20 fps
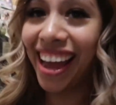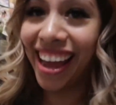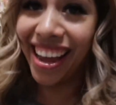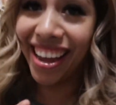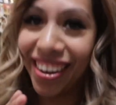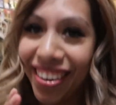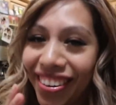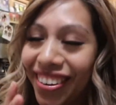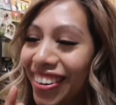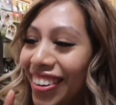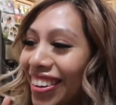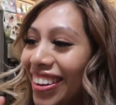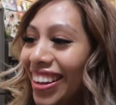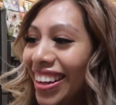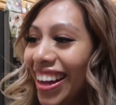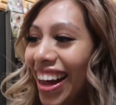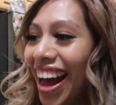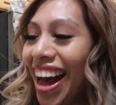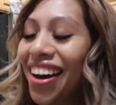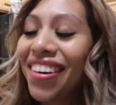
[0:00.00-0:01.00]
angle,
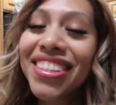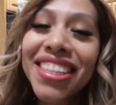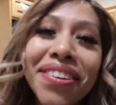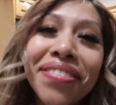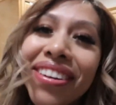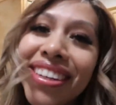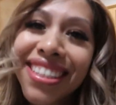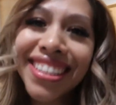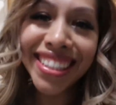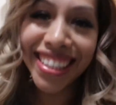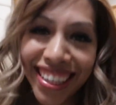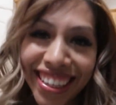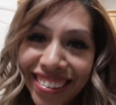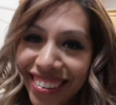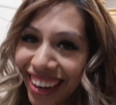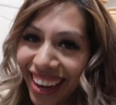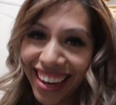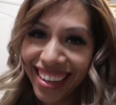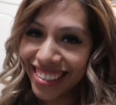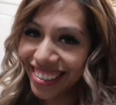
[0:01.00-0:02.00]
I was able to see
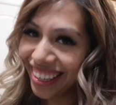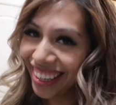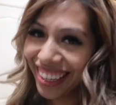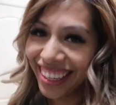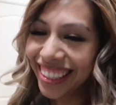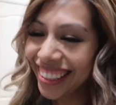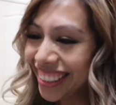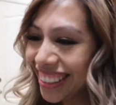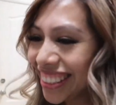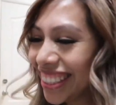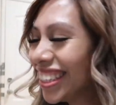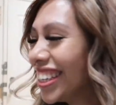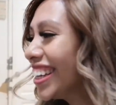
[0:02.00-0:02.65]
you guys. And